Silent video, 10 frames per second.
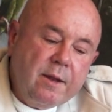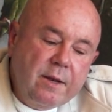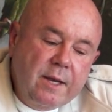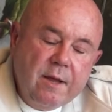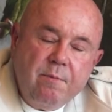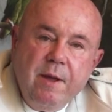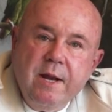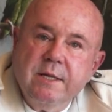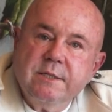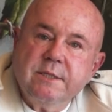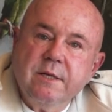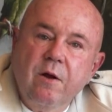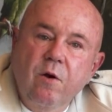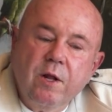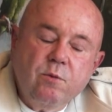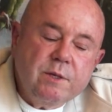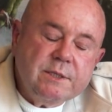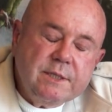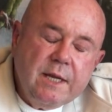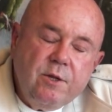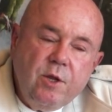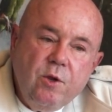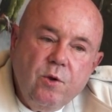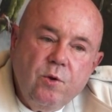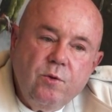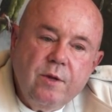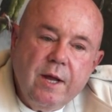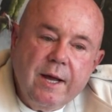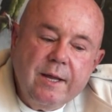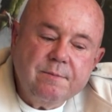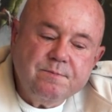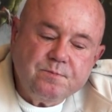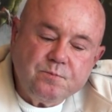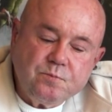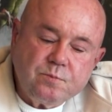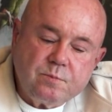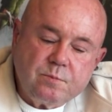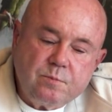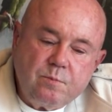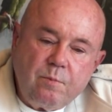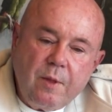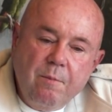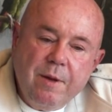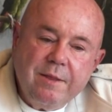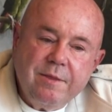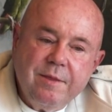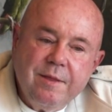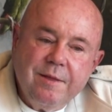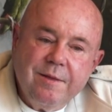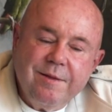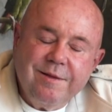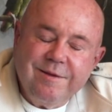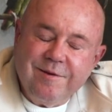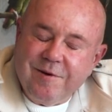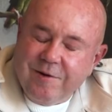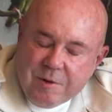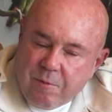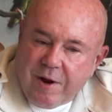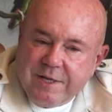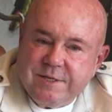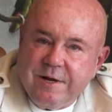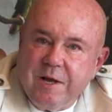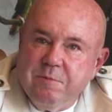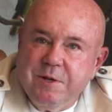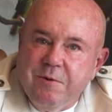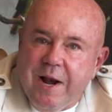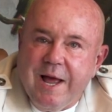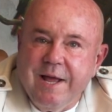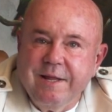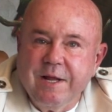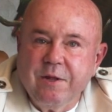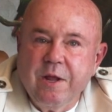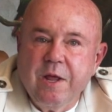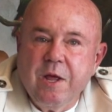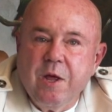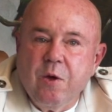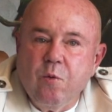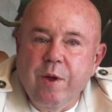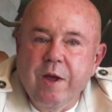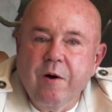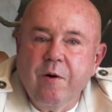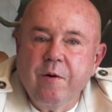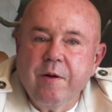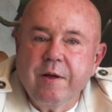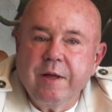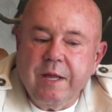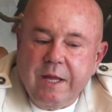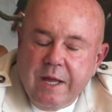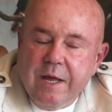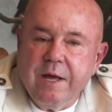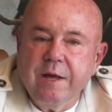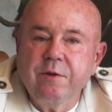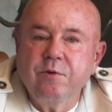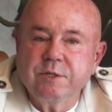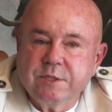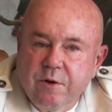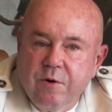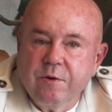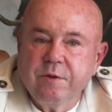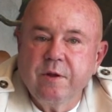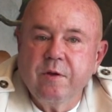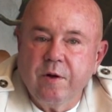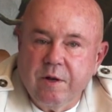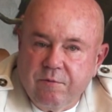Dear parents, a lot was said to you today, but on the bright side, I'm so glad that we are here to start on the